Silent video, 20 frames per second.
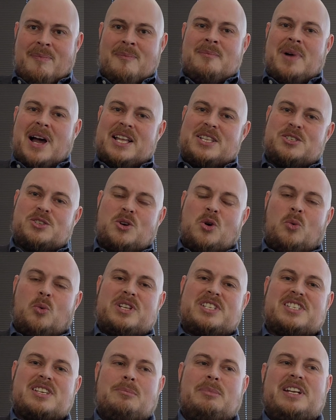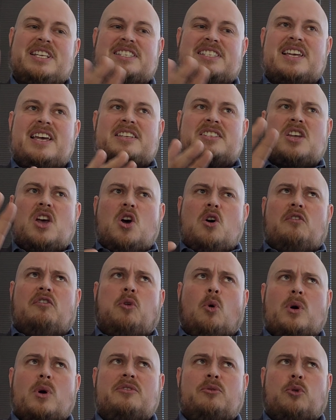And so when somebody says
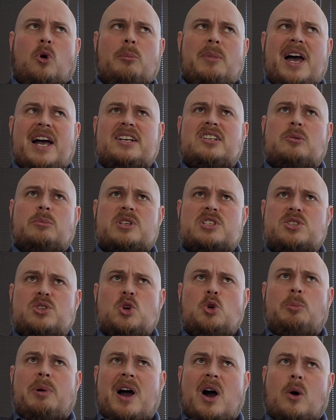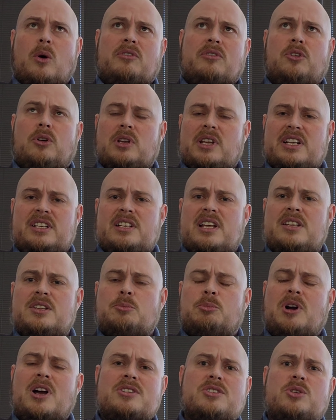44 Magnum is too powerful and the
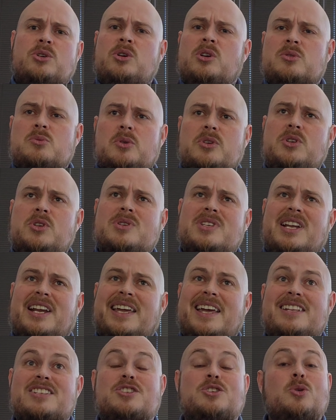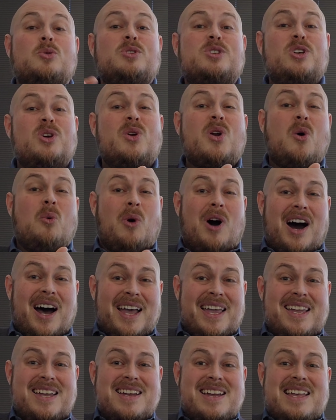prosecutors will use that against you, do you know
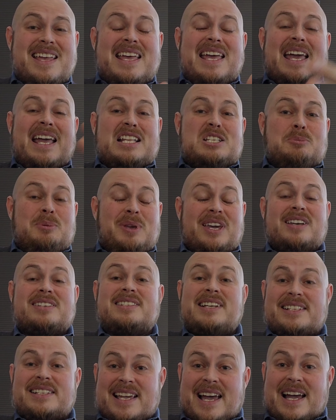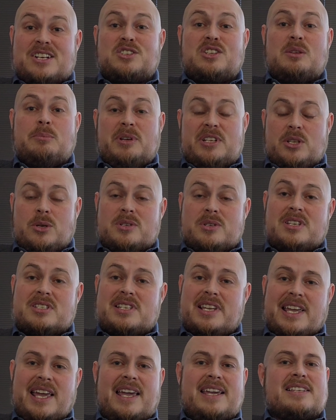why? It's because that's actually been used as a
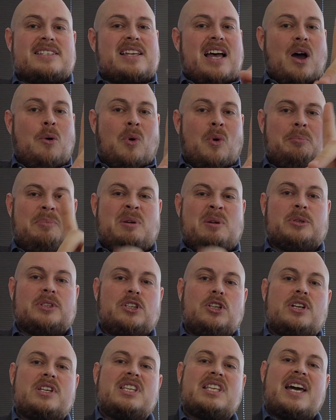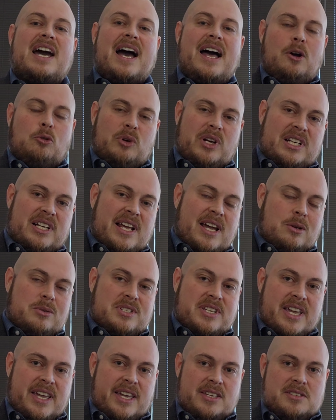case. I want people to look at the Kyle Rittenhouse
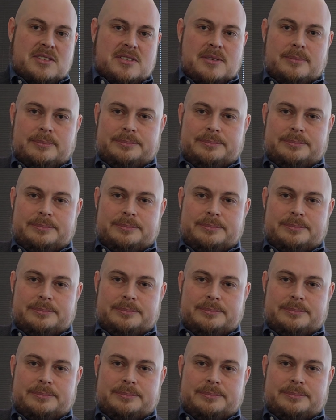case.